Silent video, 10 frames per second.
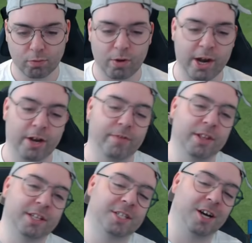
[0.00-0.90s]
Right
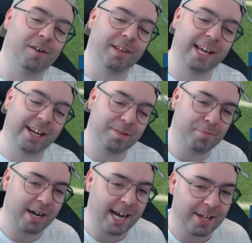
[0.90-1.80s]
over the top, Letty
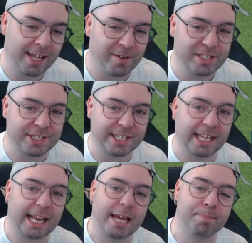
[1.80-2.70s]
Brown, that was
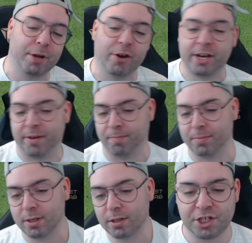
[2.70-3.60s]
sleeping on him.
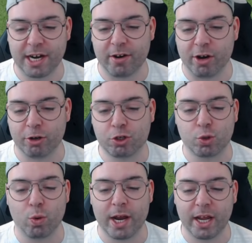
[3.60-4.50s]
Jared,
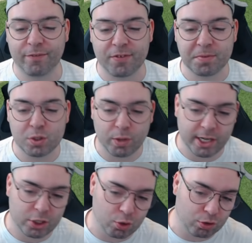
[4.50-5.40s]
20 from
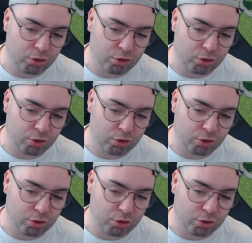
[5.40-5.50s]
22,